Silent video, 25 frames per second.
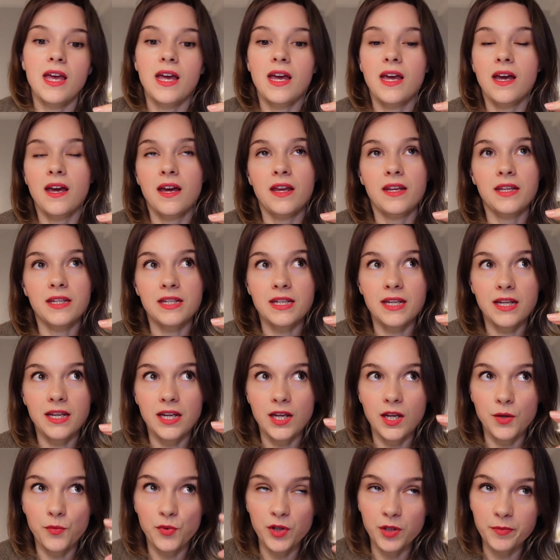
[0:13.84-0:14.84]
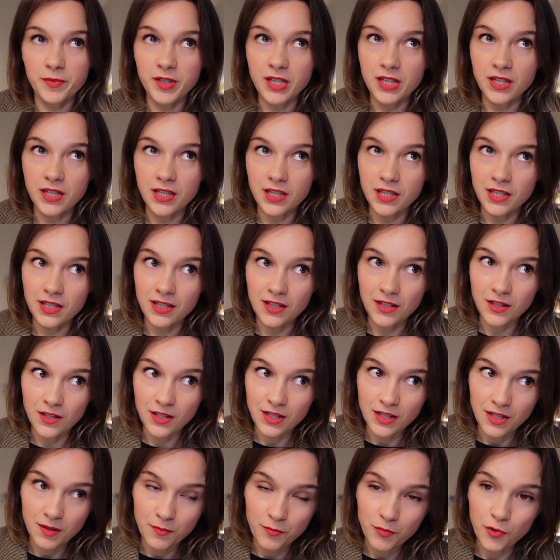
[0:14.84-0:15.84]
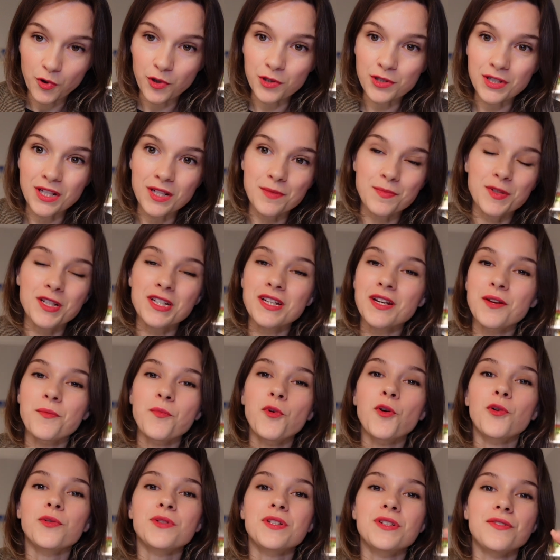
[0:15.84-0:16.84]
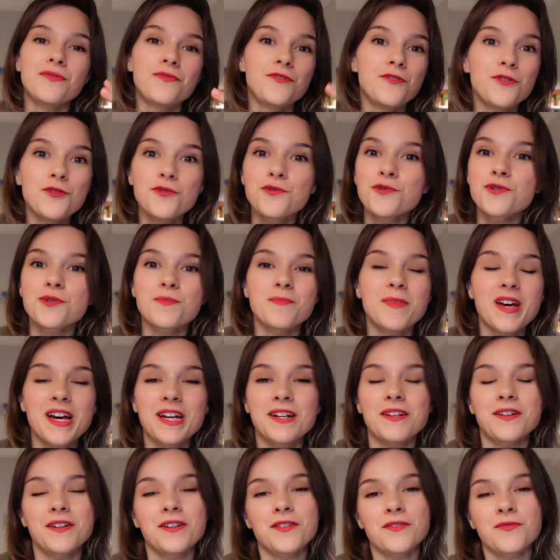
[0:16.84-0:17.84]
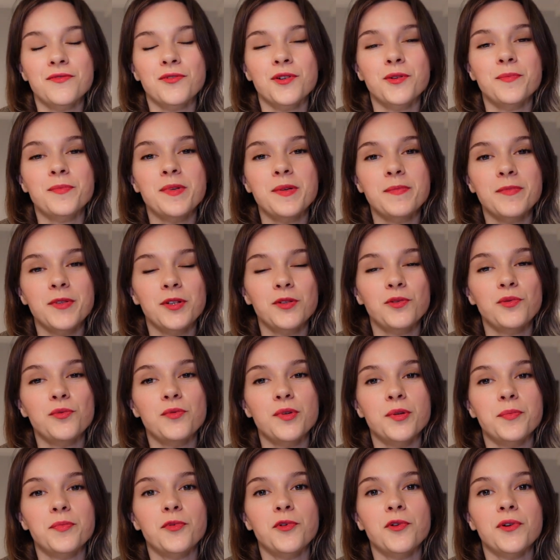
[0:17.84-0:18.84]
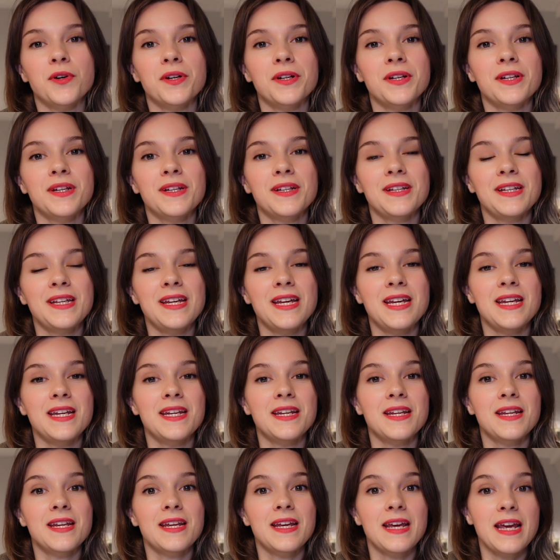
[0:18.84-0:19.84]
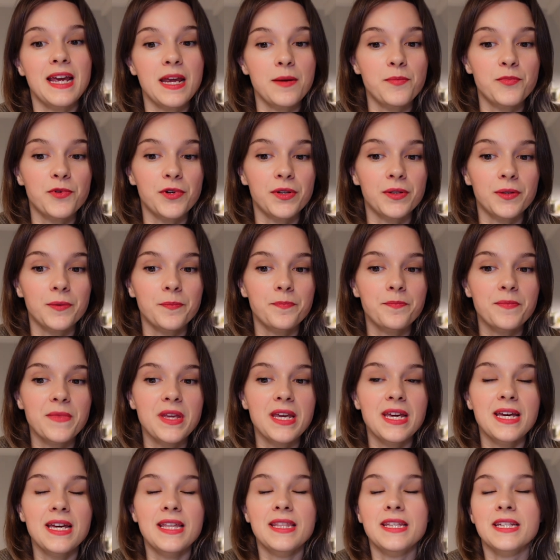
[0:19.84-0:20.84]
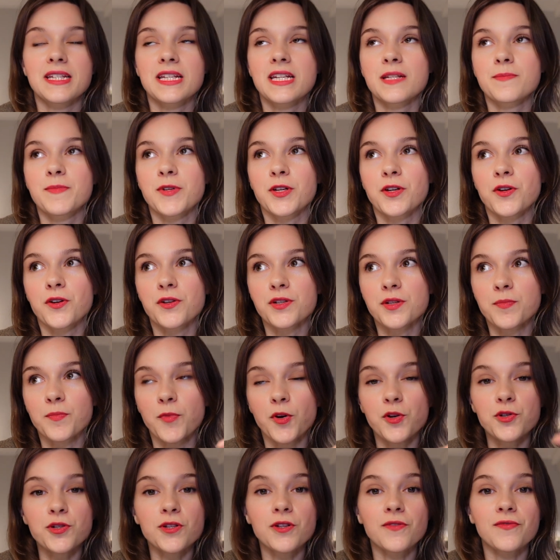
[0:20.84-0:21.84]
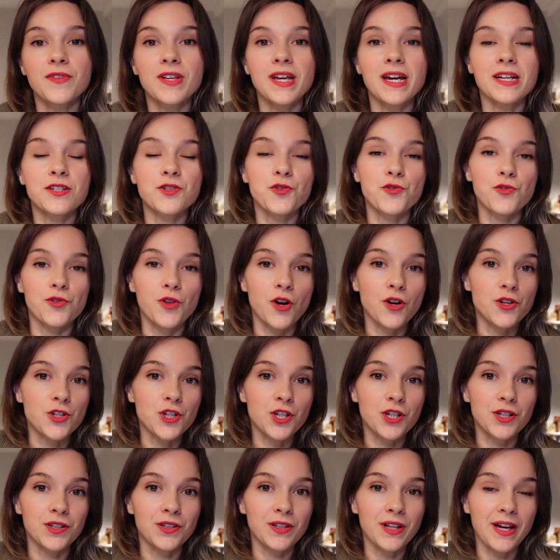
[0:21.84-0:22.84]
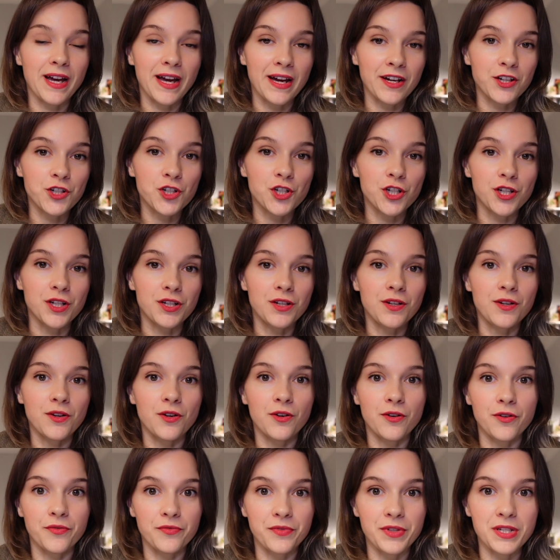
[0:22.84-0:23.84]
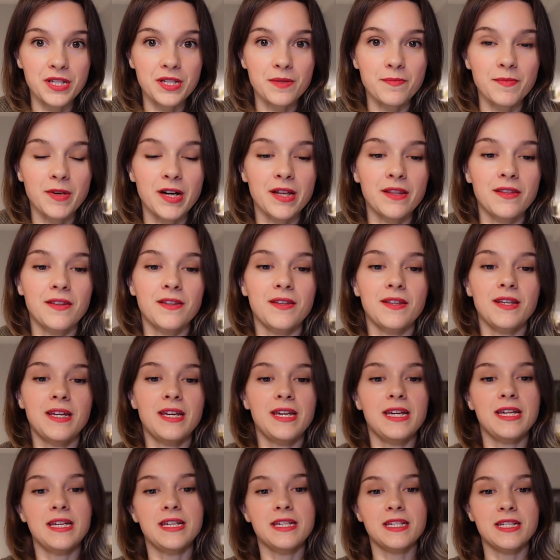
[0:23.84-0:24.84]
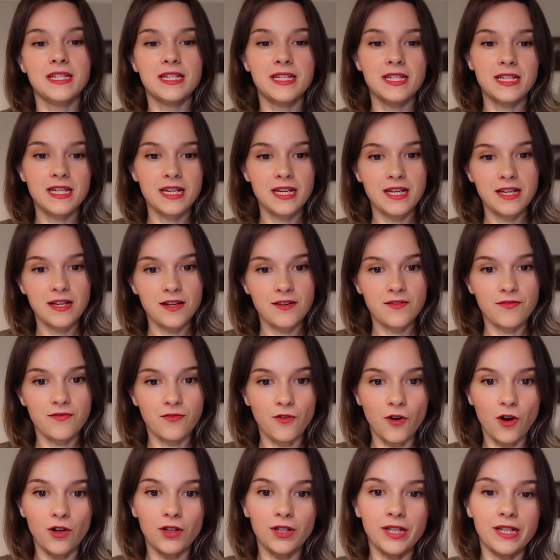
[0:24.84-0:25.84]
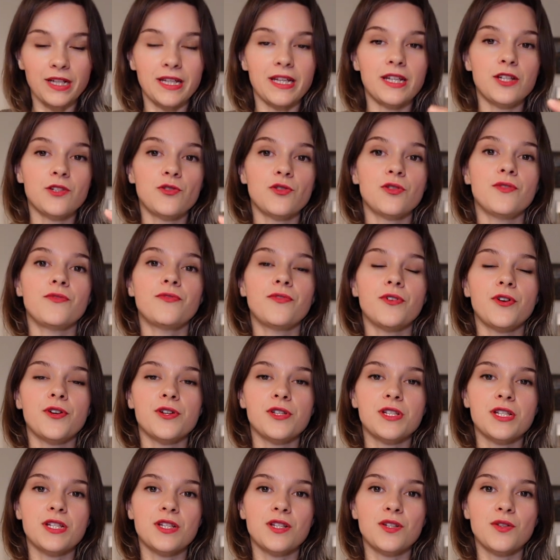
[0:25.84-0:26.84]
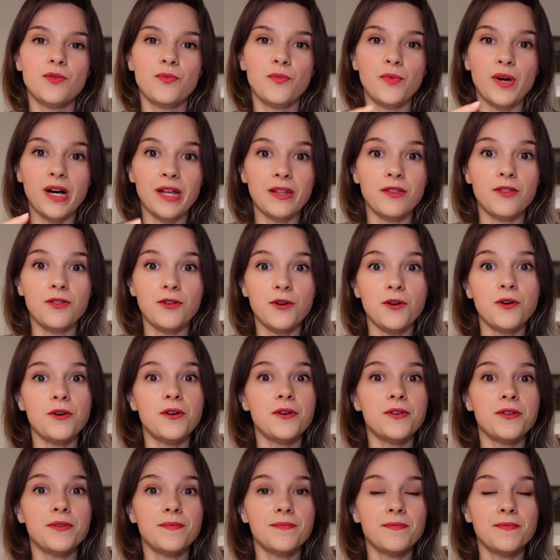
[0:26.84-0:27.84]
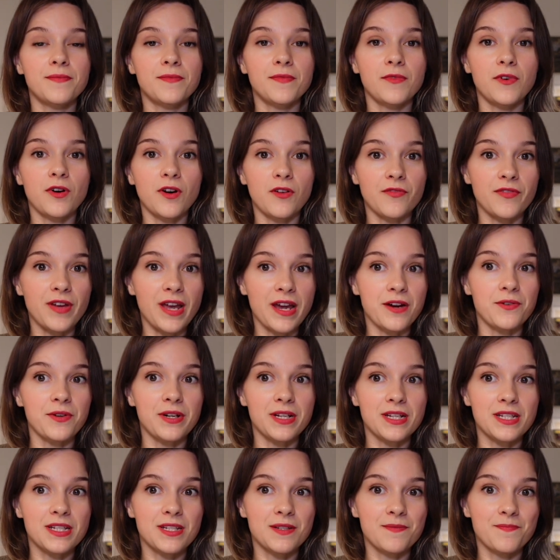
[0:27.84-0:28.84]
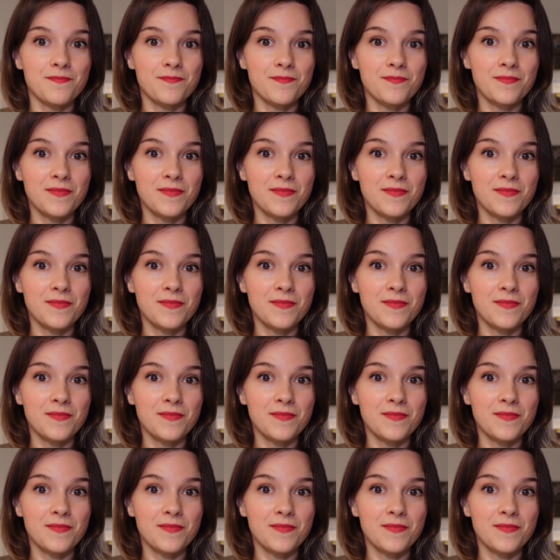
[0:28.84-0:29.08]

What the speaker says: And it will be important, but in a more diffuse manner for people who were born in April. This is because most of the astrological action of this month is falling into the first 1/3 of Aries.